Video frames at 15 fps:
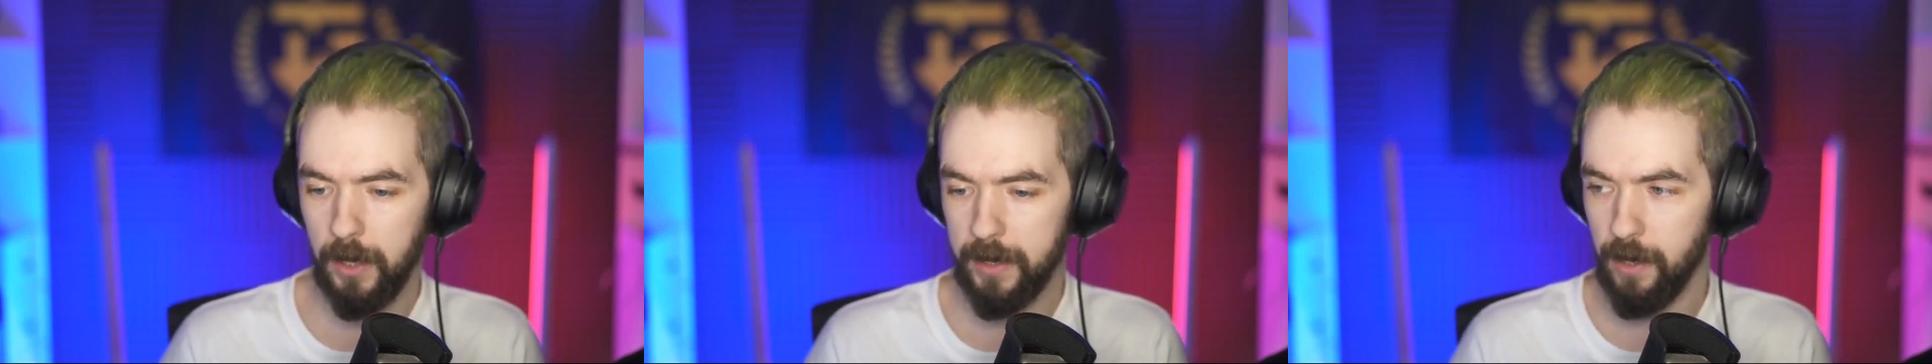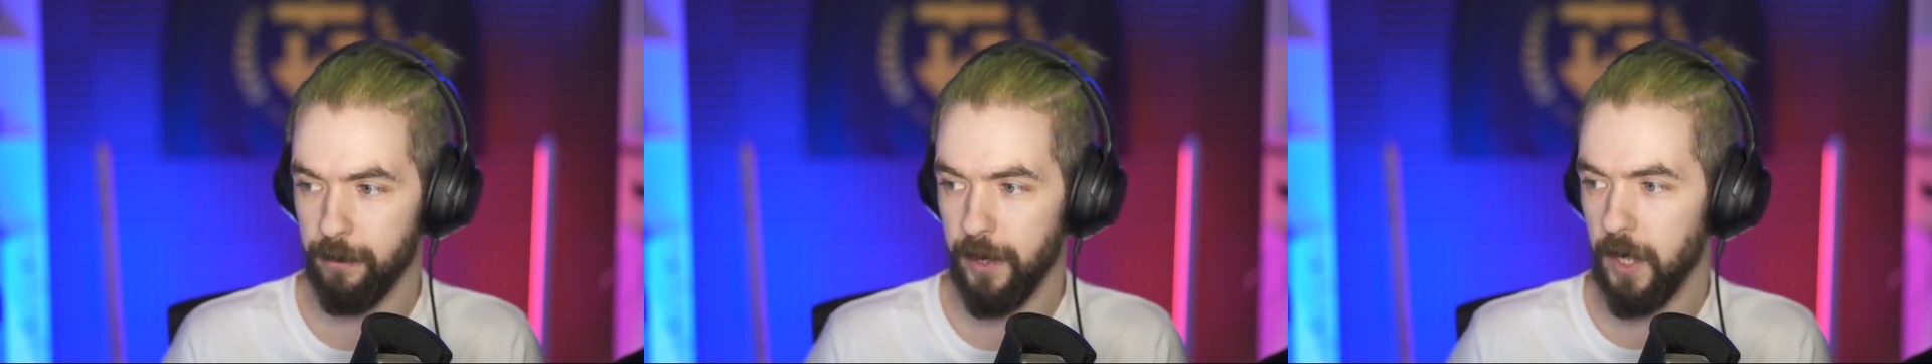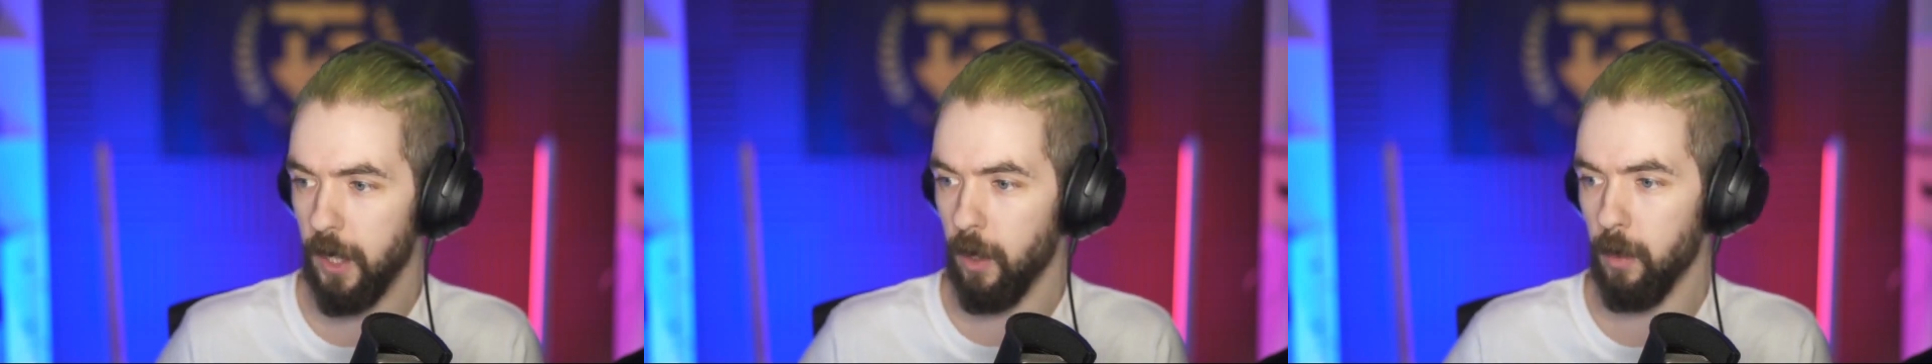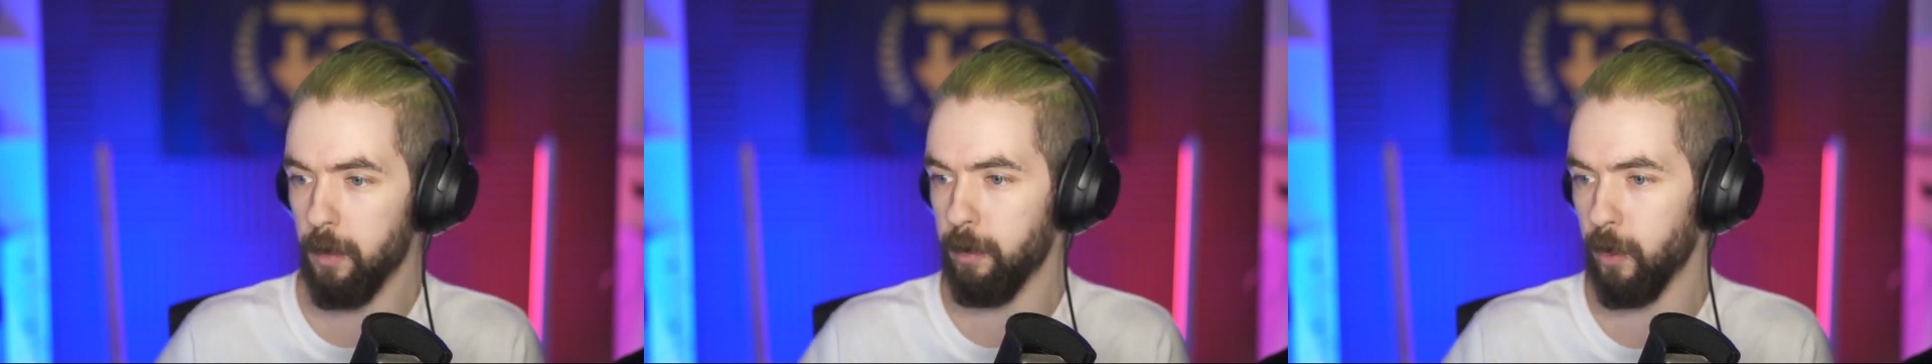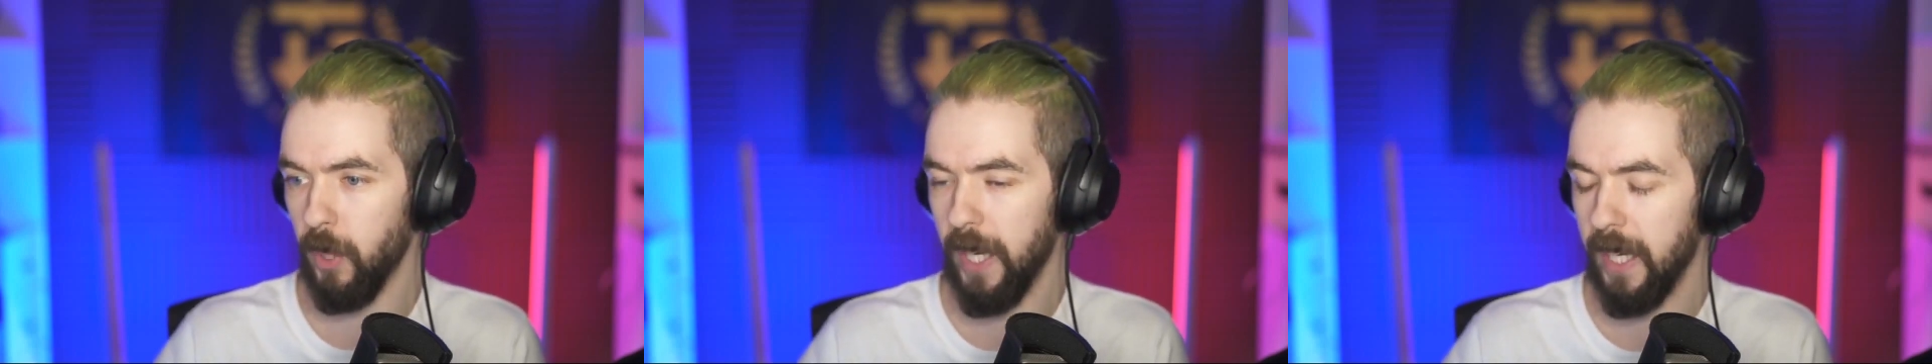like the video
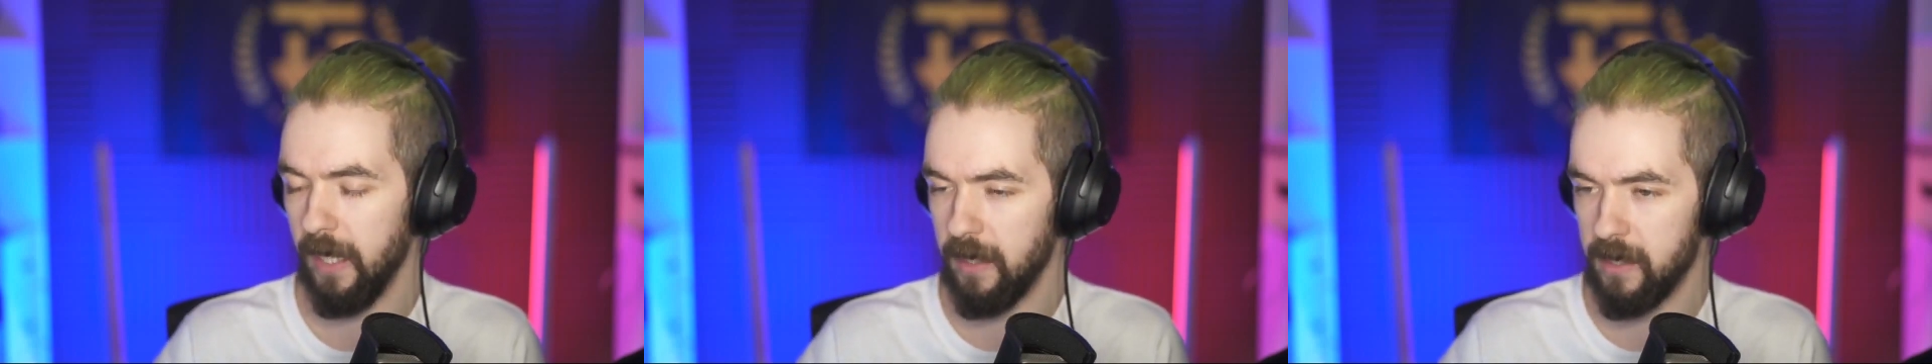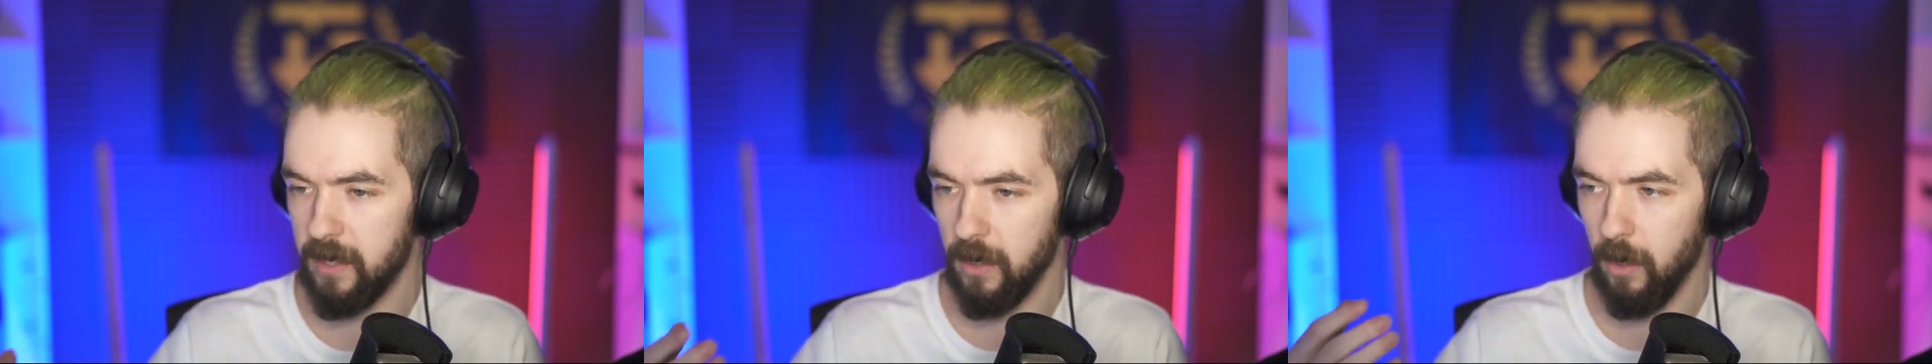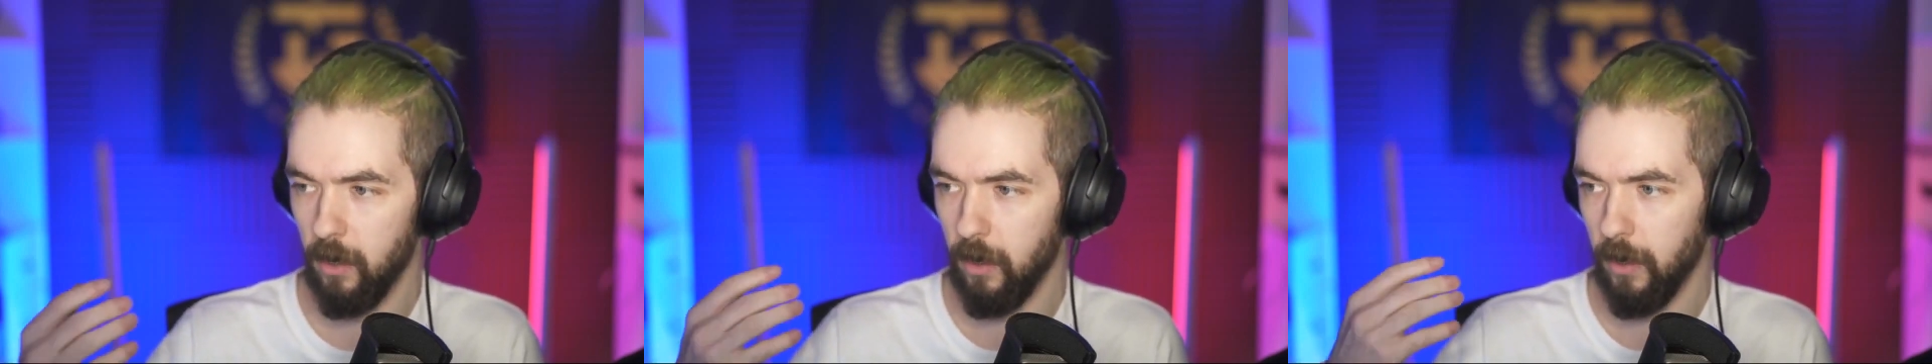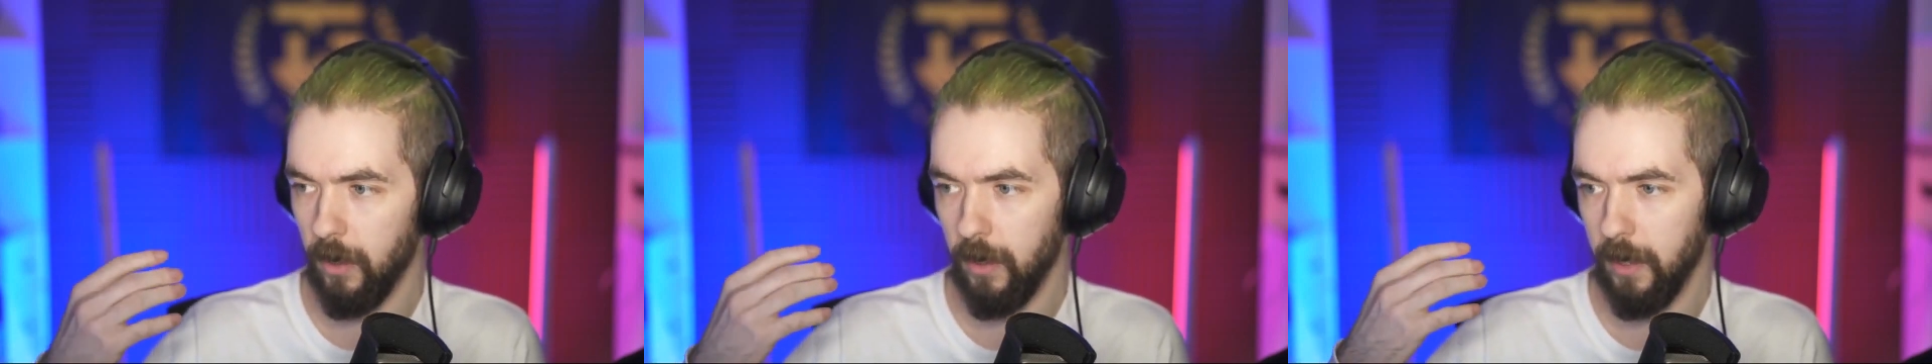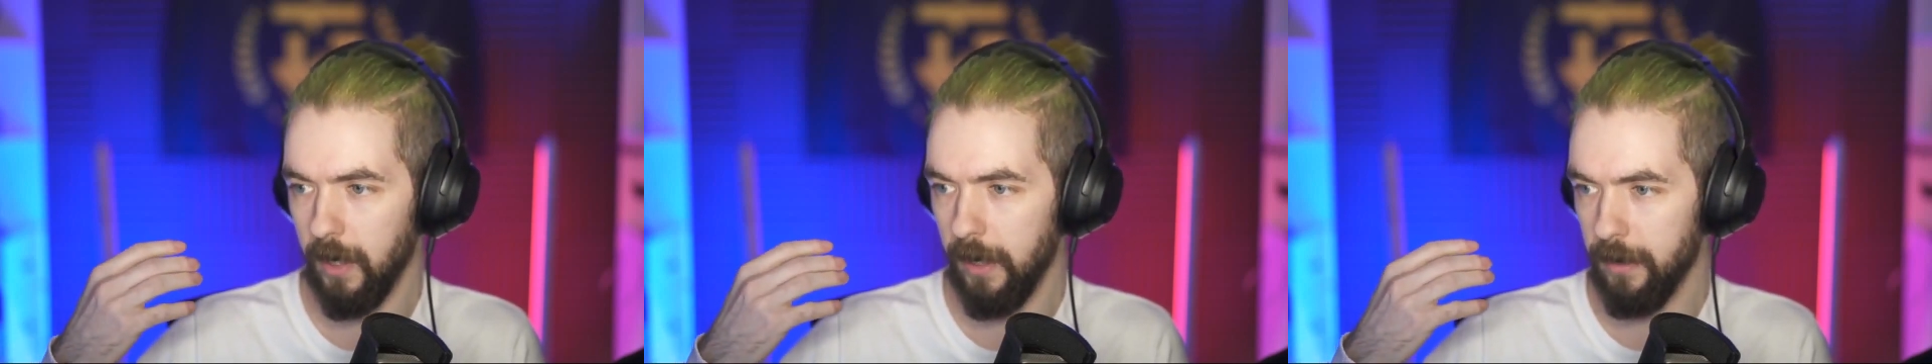breaks
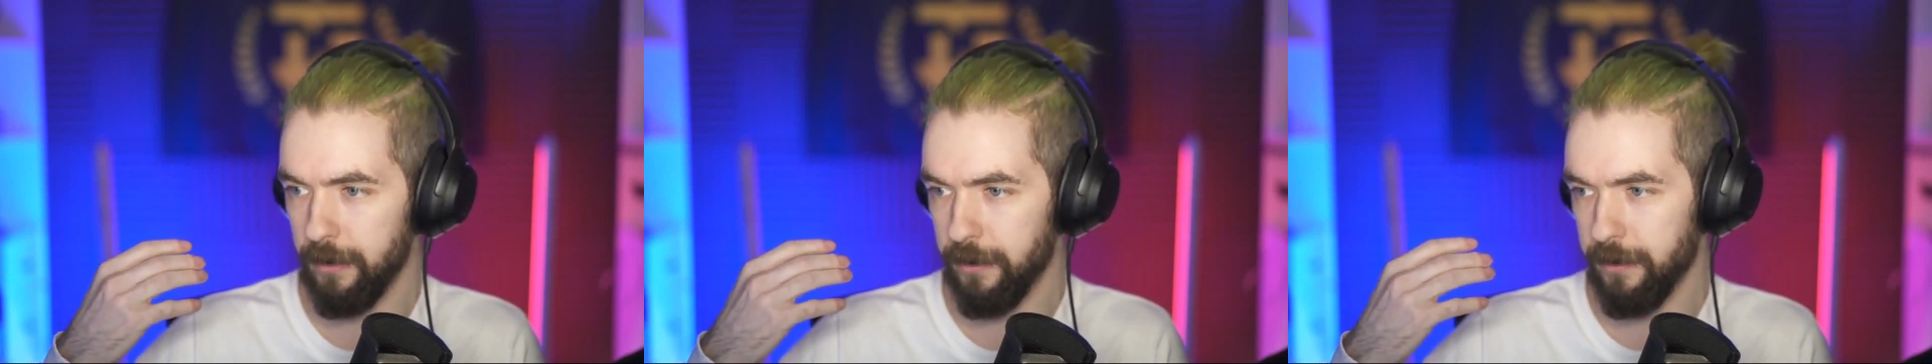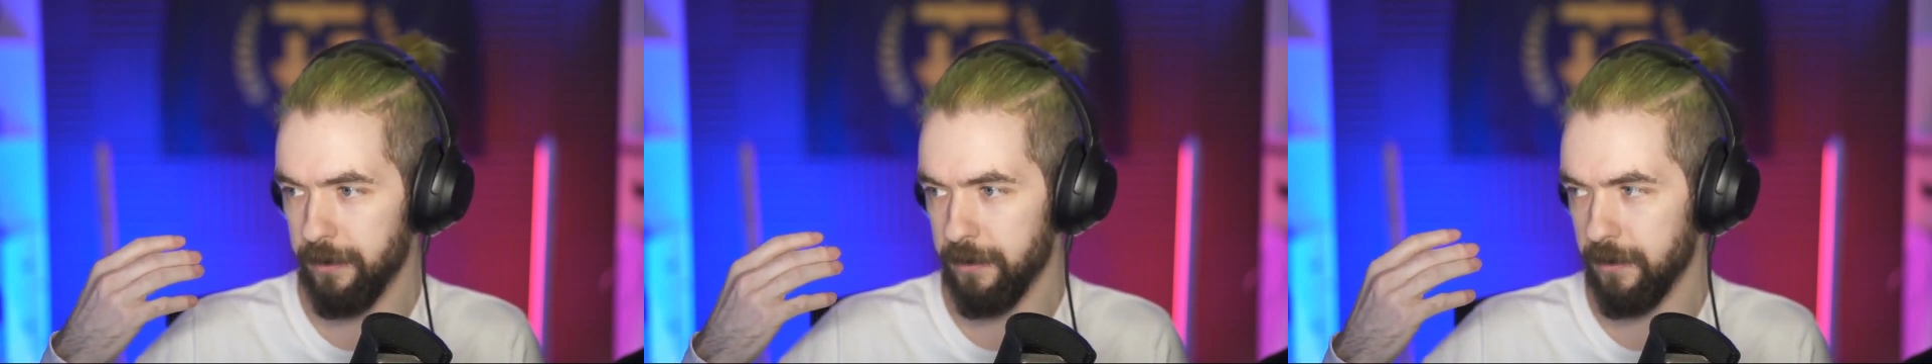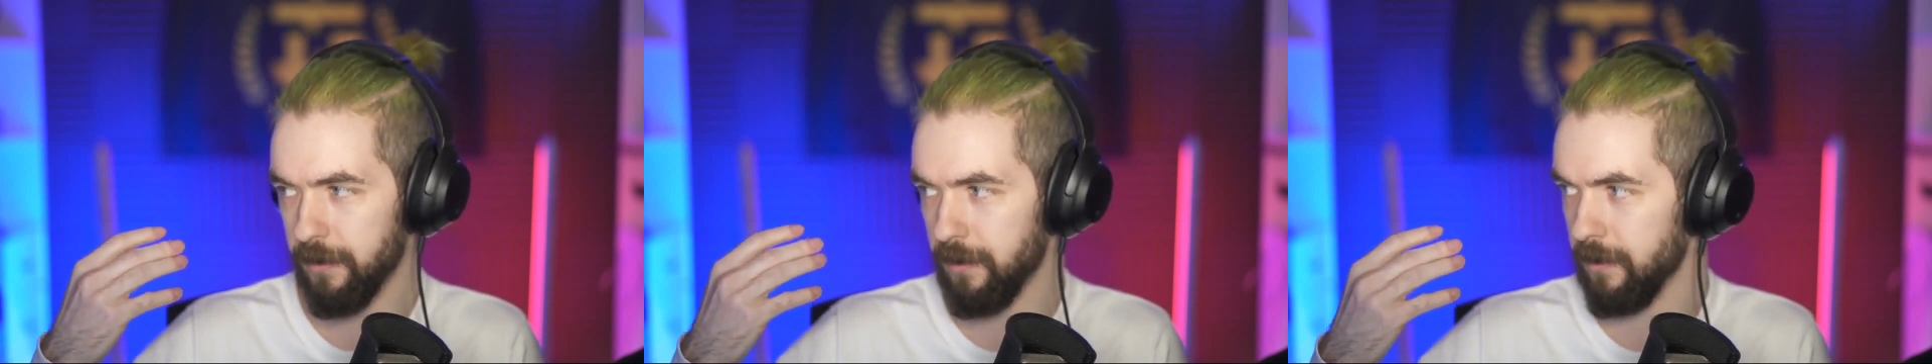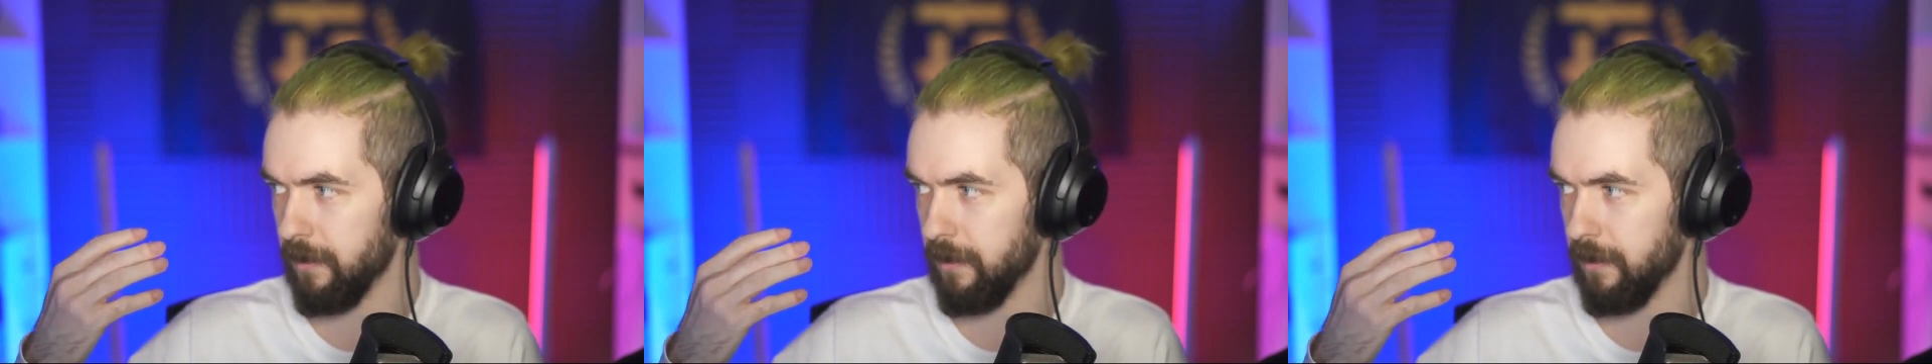or if